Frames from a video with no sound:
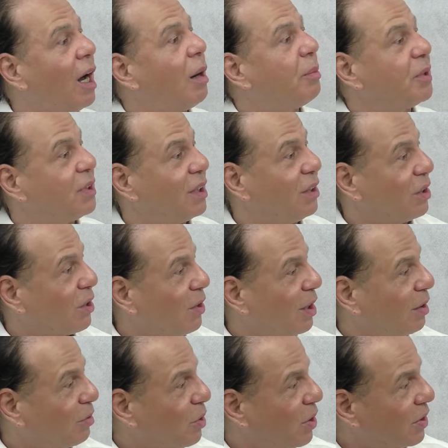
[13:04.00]
opposite
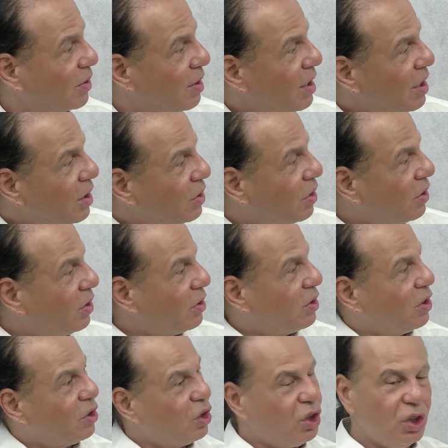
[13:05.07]
occurring, of course. So there's
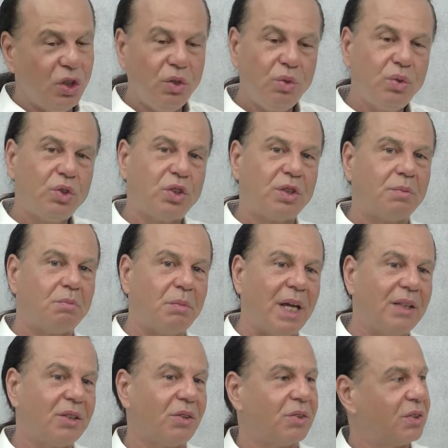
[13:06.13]
this huge
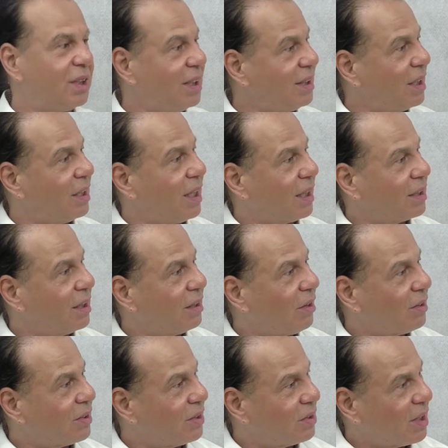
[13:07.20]
mental disconnect in
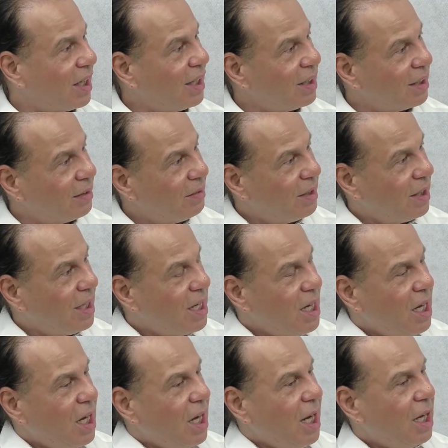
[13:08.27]
our society.
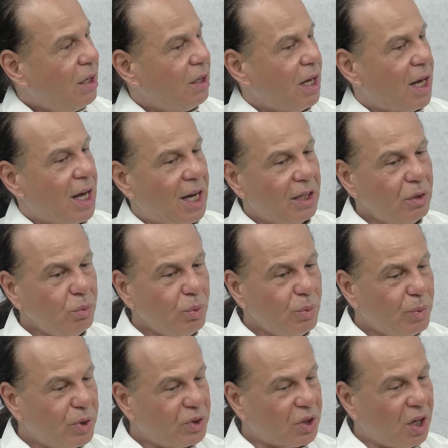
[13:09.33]
And how do we
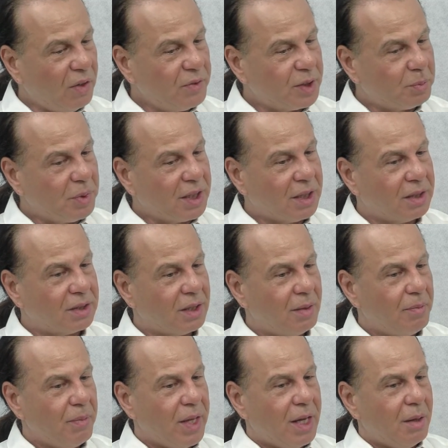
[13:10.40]
resolve this? Because
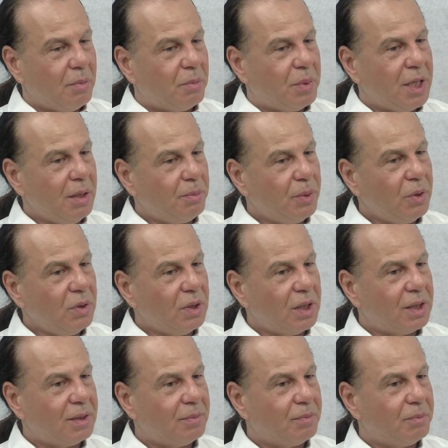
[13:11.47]

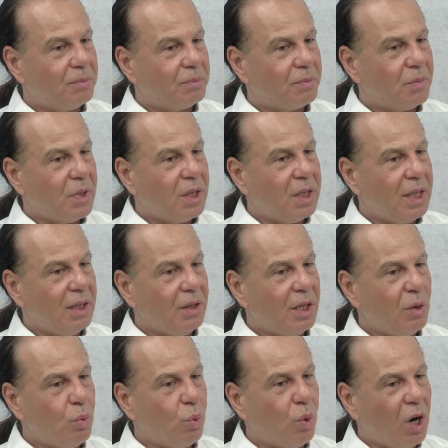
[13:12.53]
people,
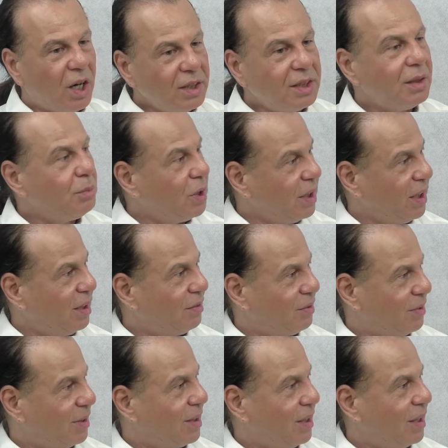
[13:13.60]
they want to
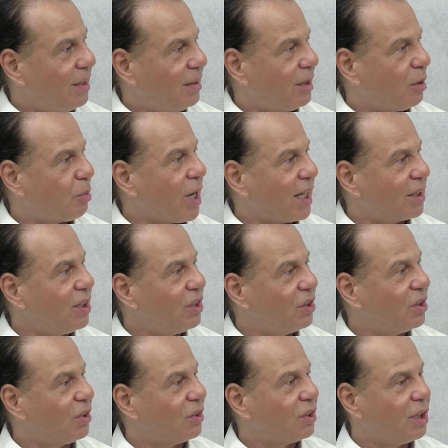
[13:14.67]
believe in their
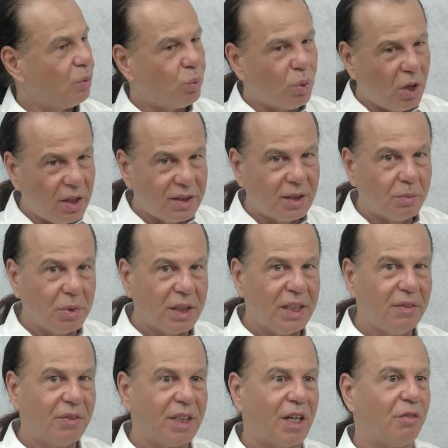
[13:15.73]
practitioners. They want to
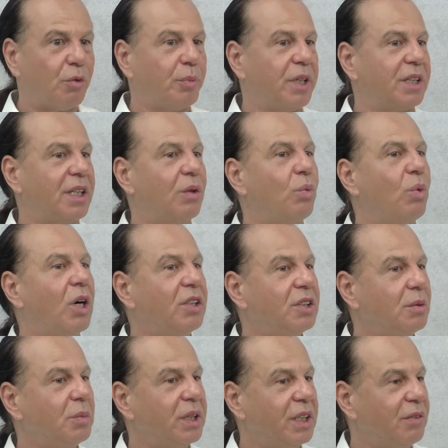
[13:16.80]
believe the government. They want
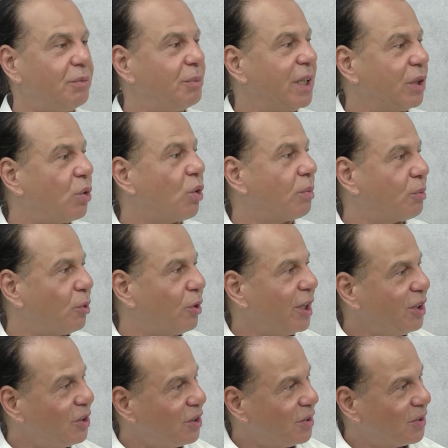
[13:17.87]
to believe big
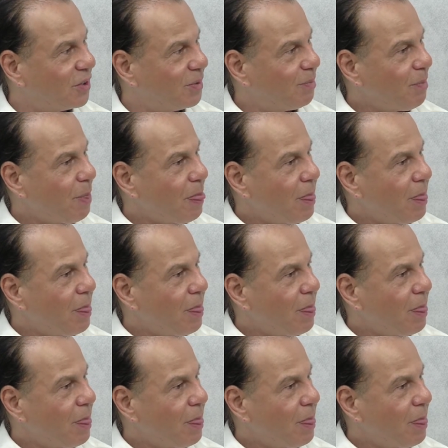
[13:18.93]
corporations.